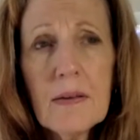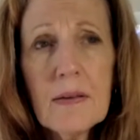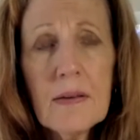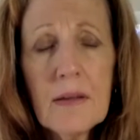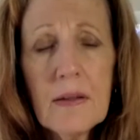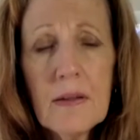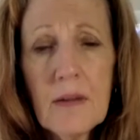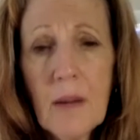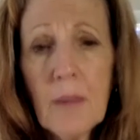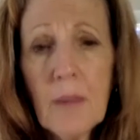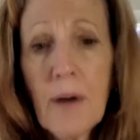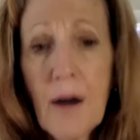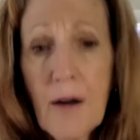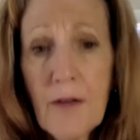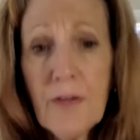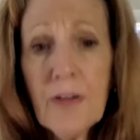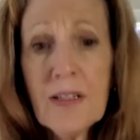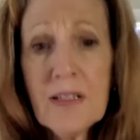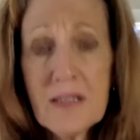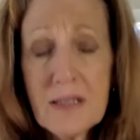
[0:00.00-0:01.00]

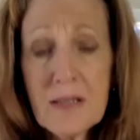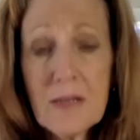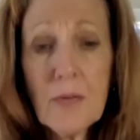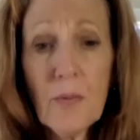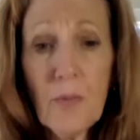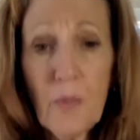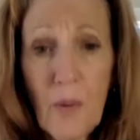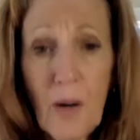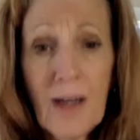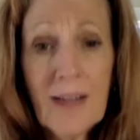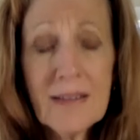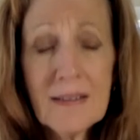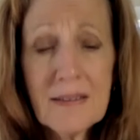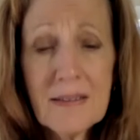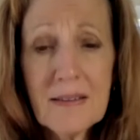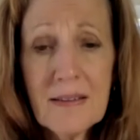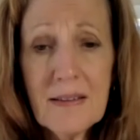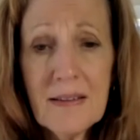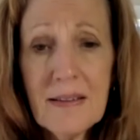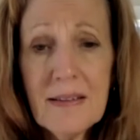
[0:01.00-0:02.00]
Nonprofits want
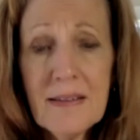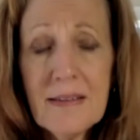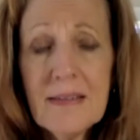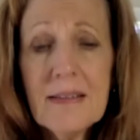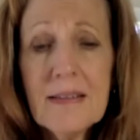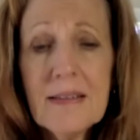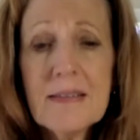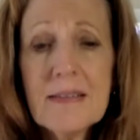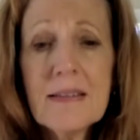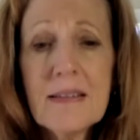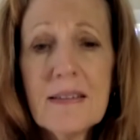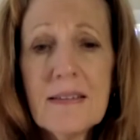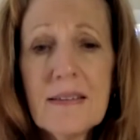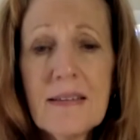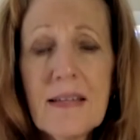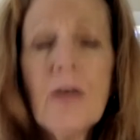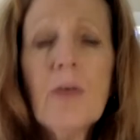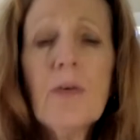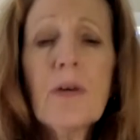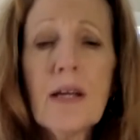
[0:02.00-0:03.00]
it,
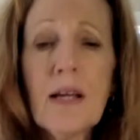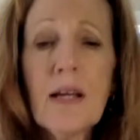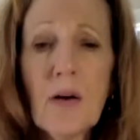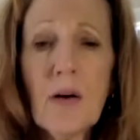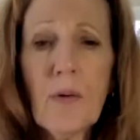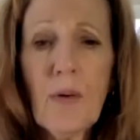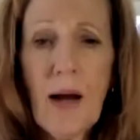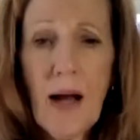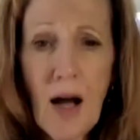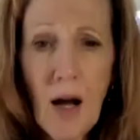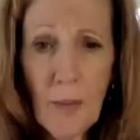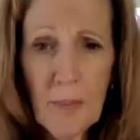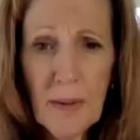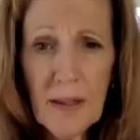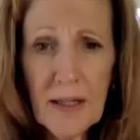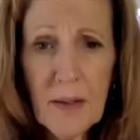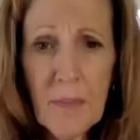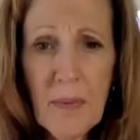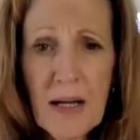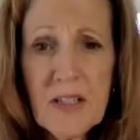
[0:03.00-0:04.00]
they don't care how
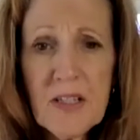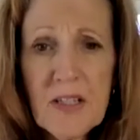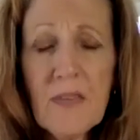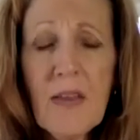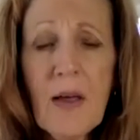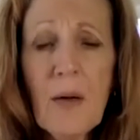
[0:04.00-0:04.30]
big a budget.